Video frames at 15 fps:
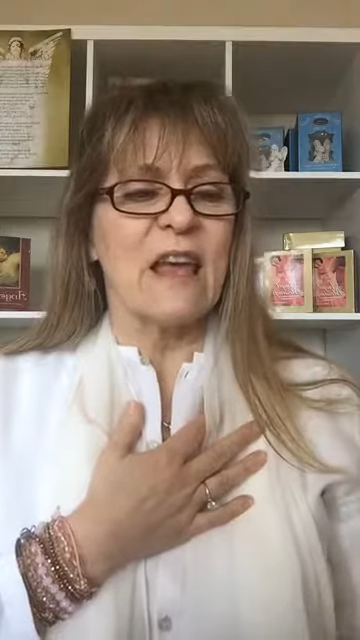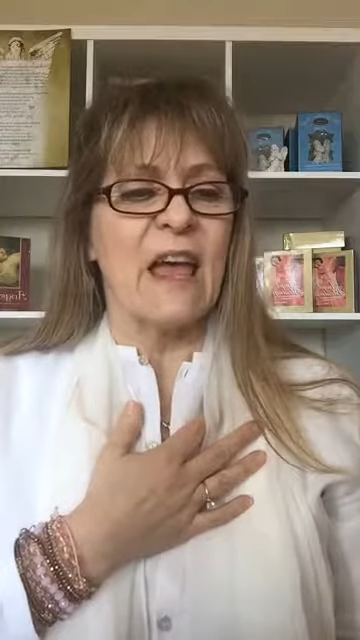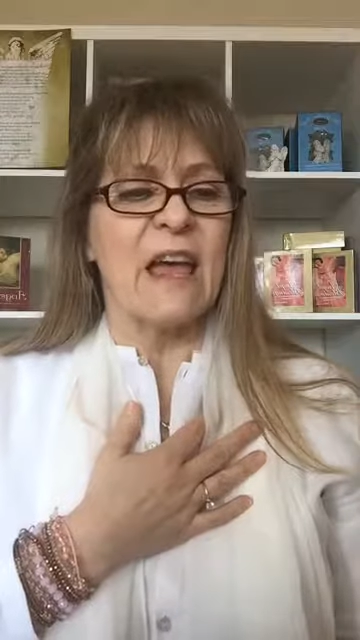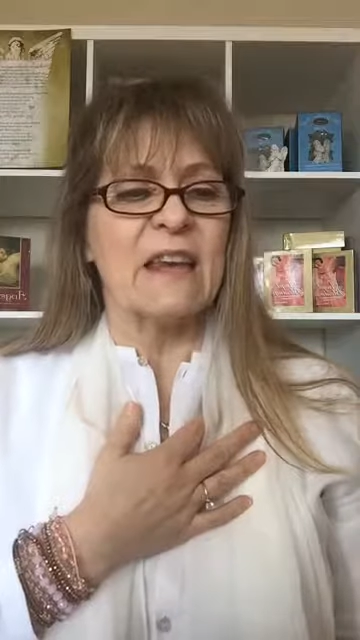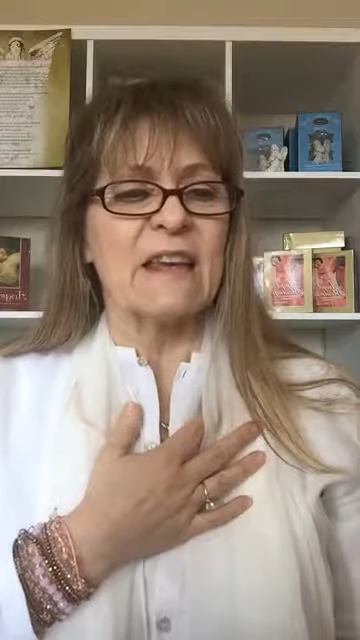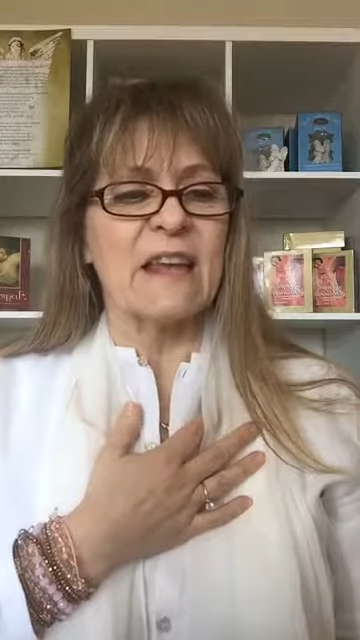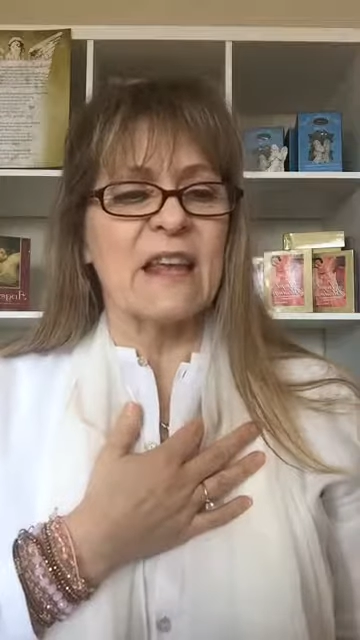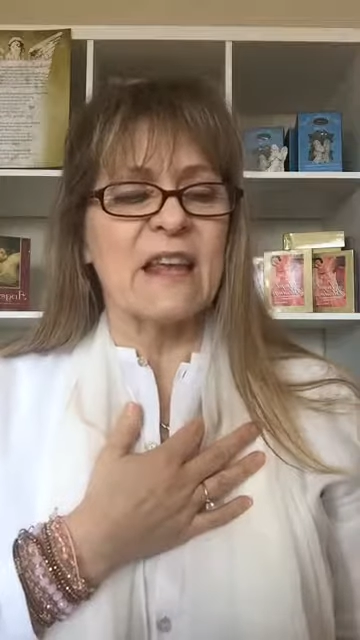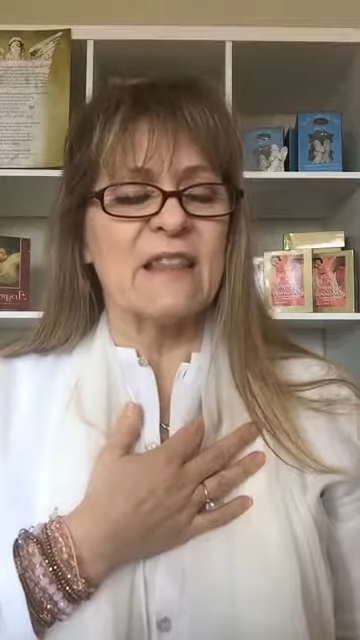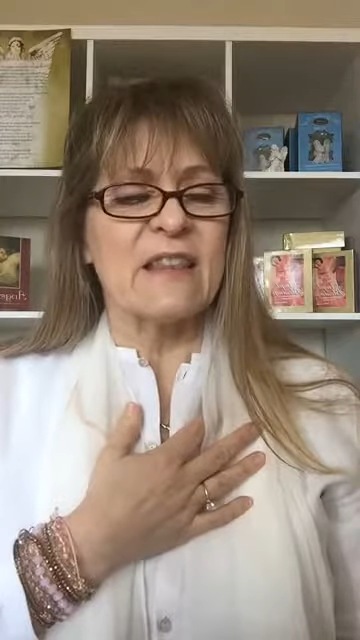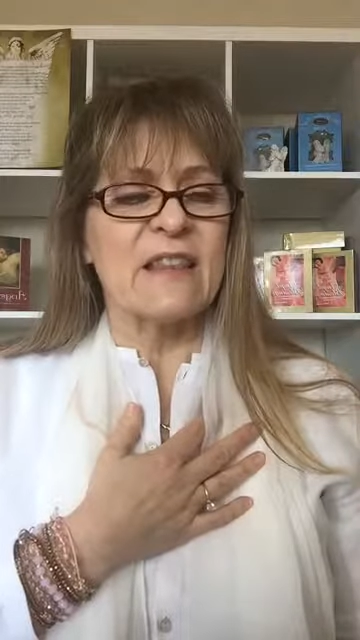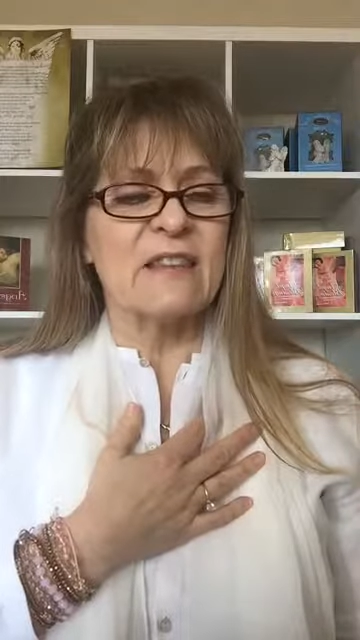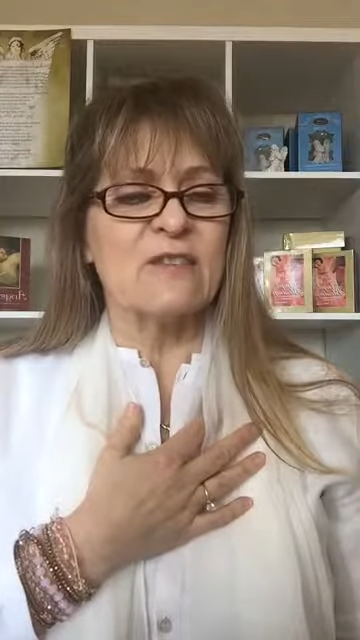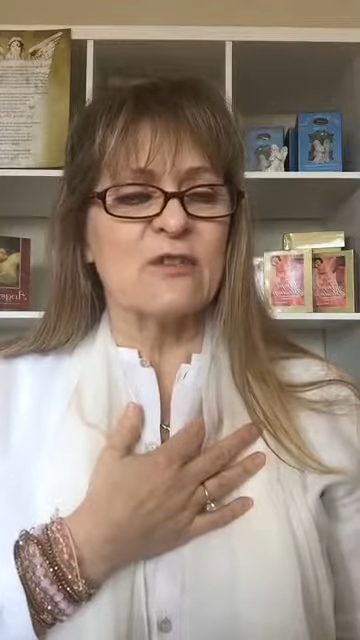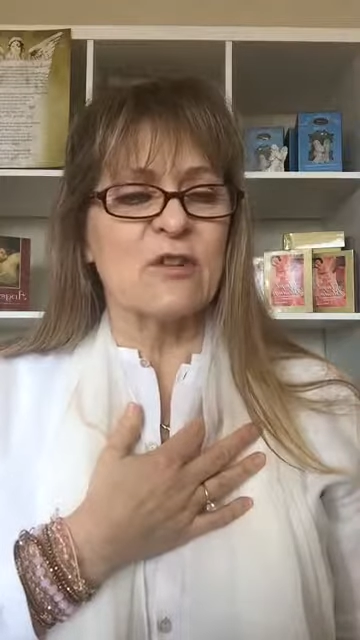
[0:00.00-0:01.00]
And in
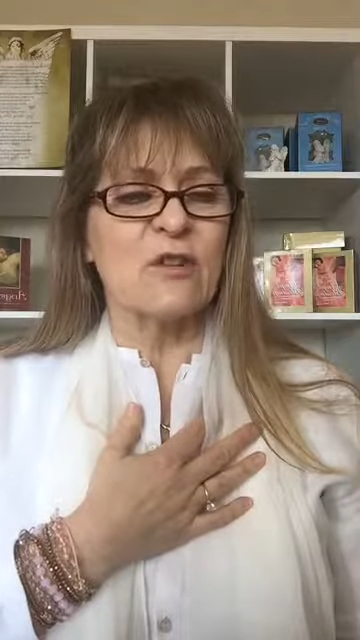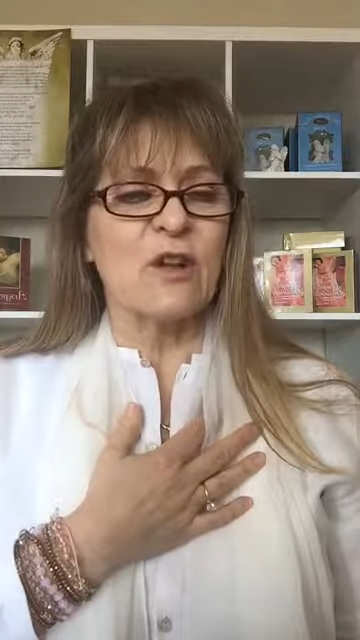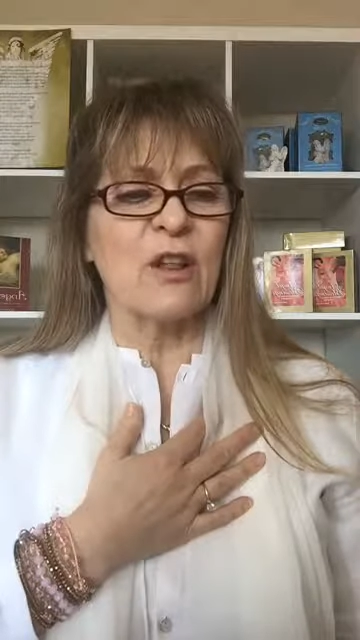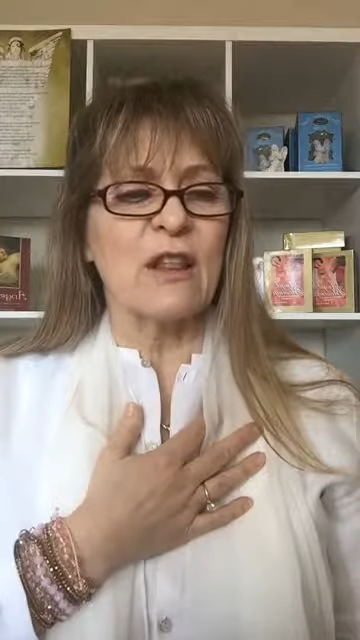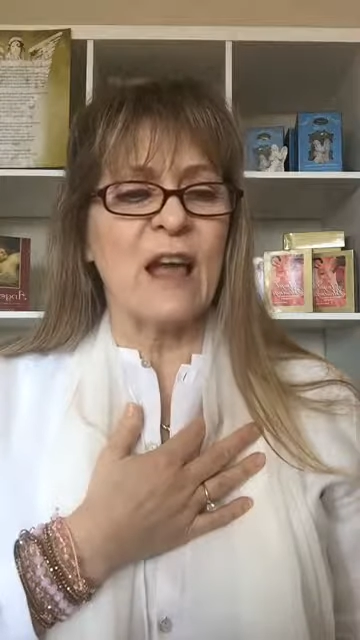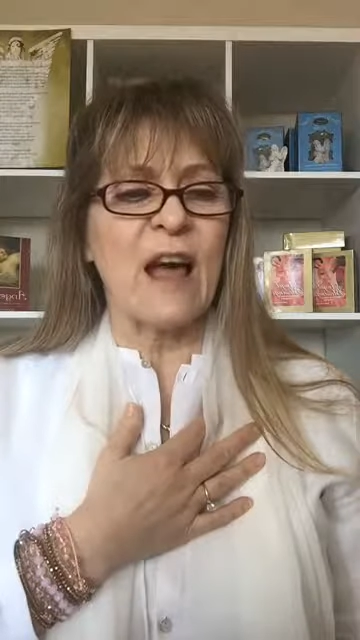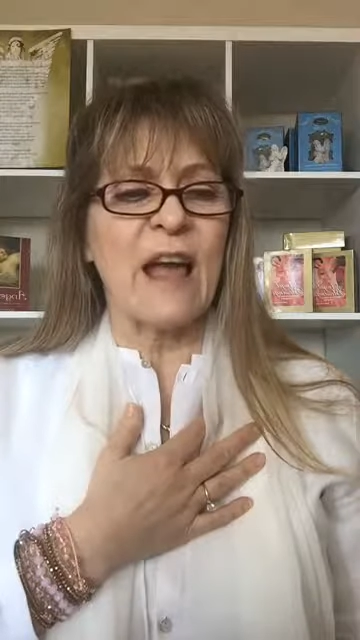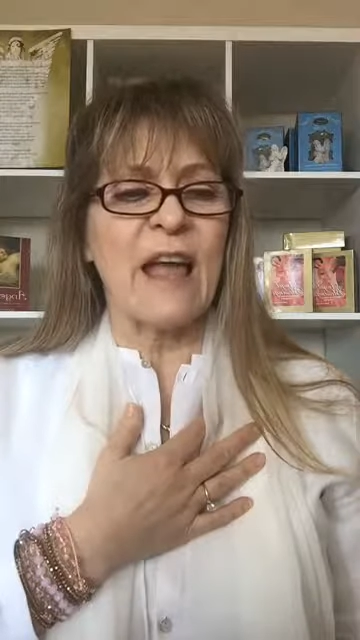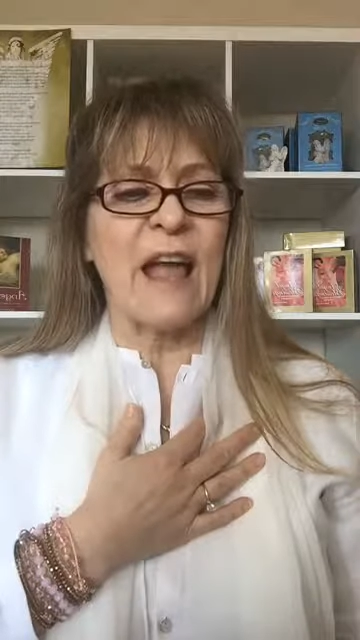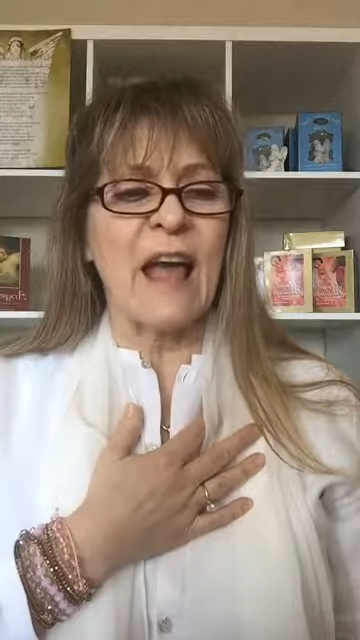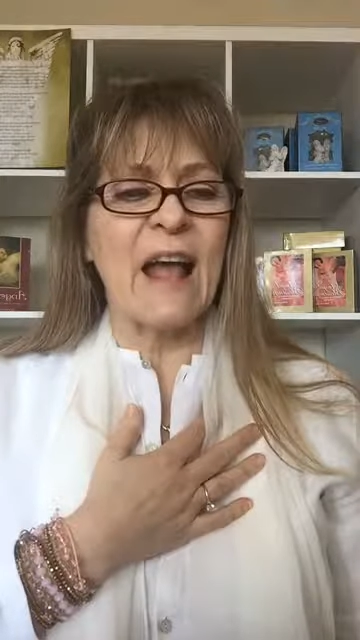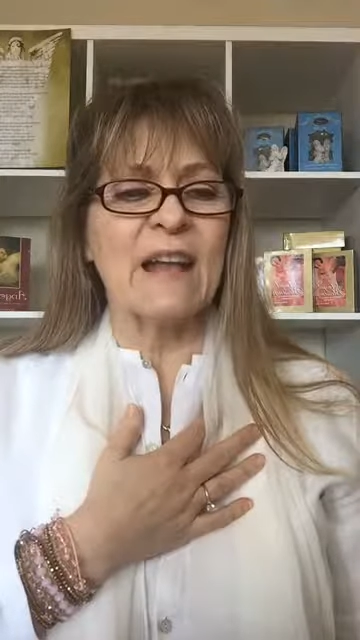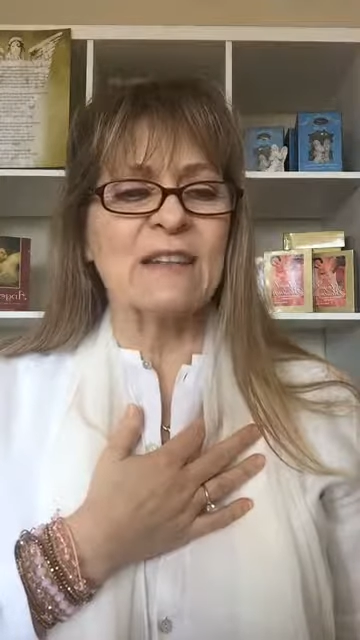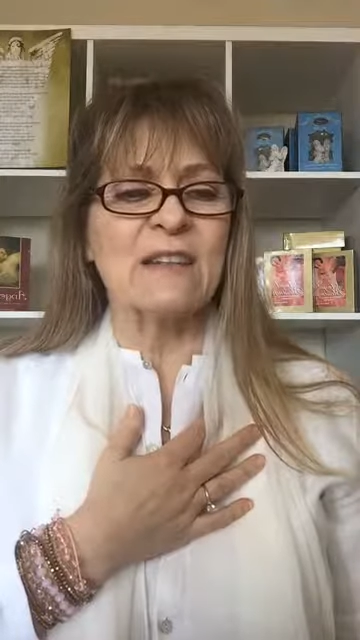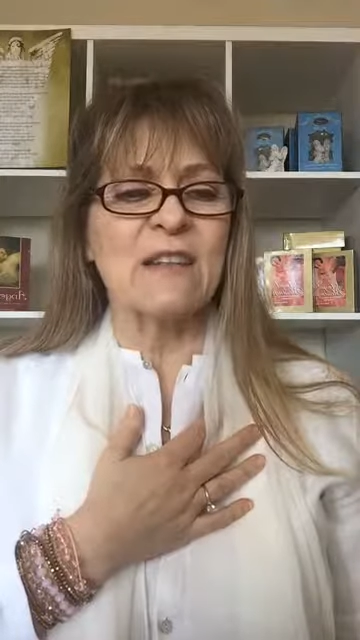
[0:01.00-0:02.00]
this circle I
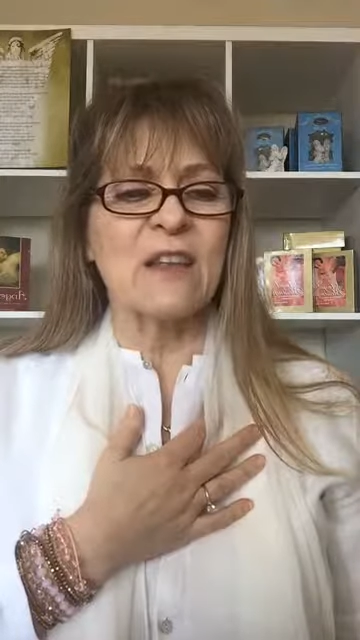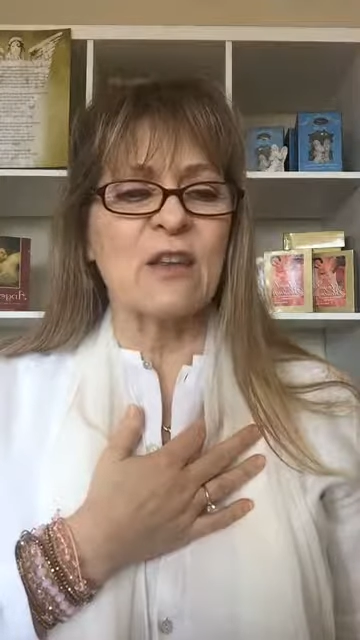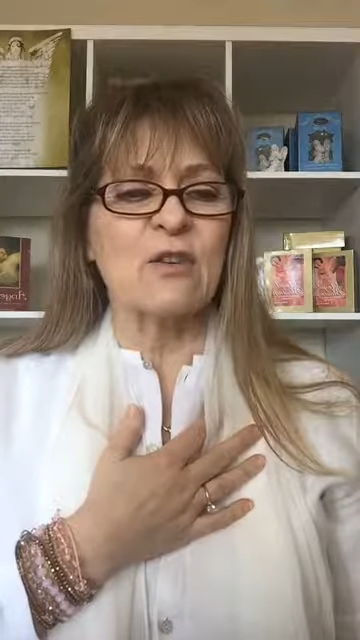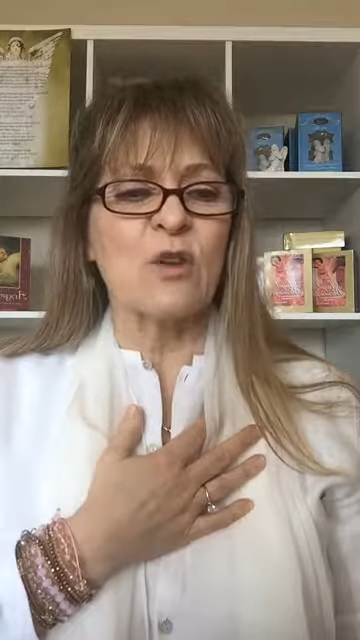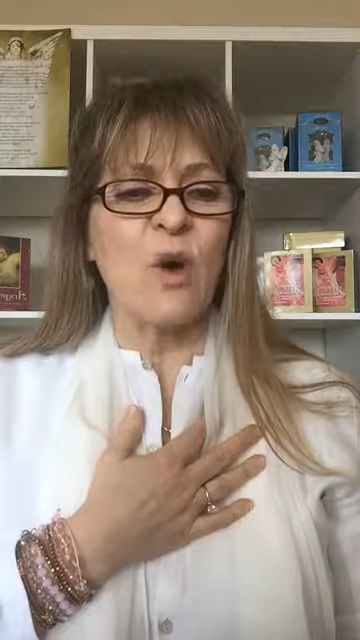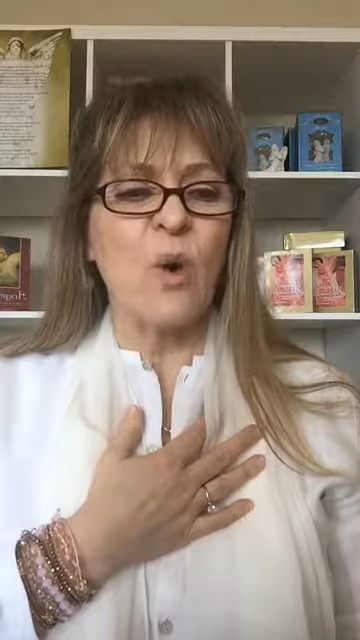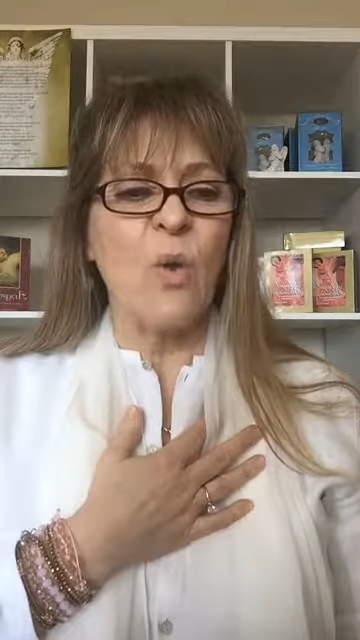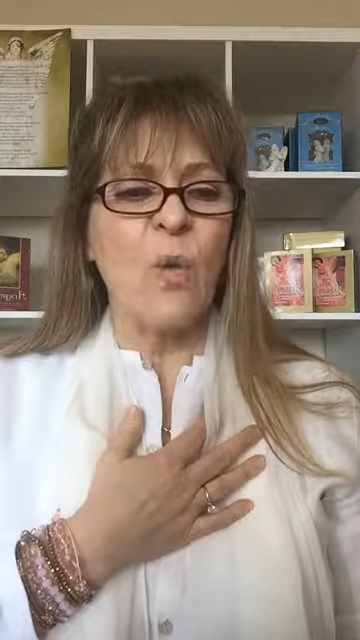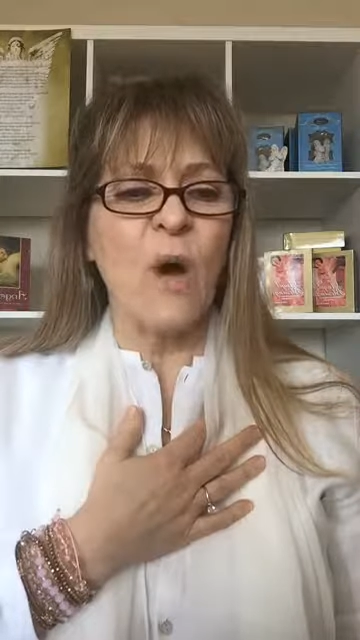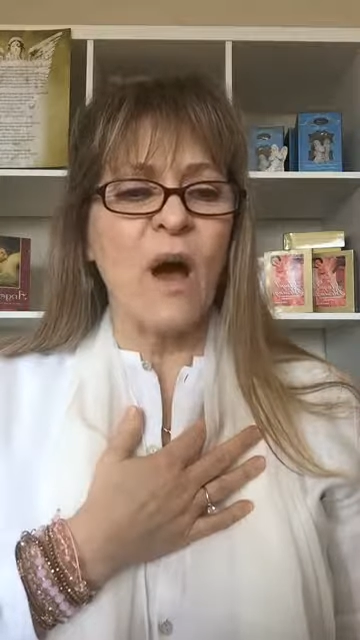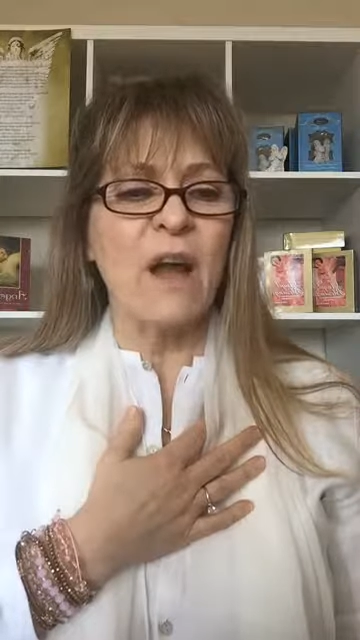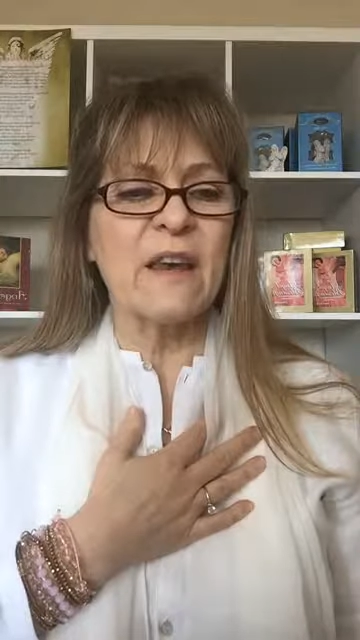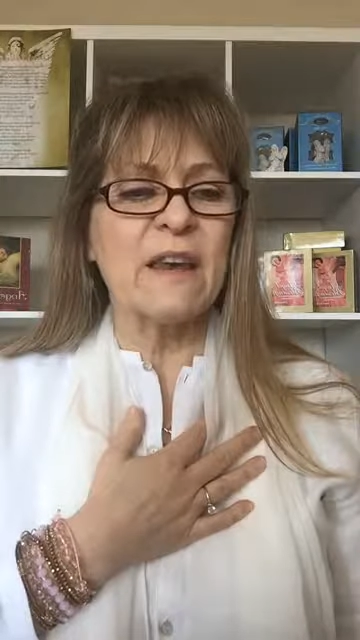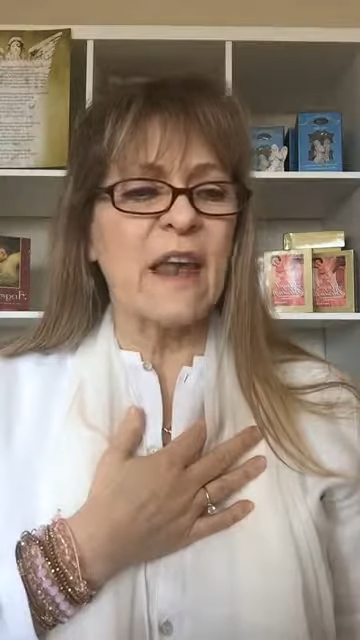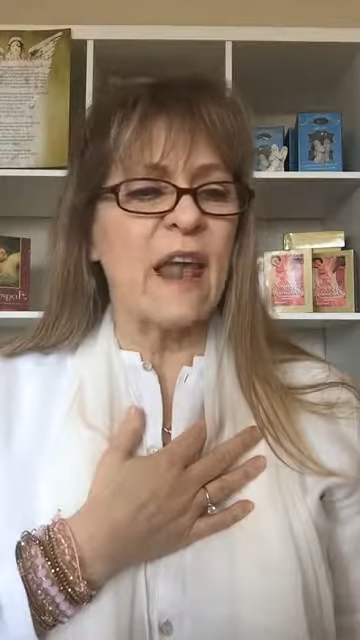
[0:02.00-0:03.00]
ask that no one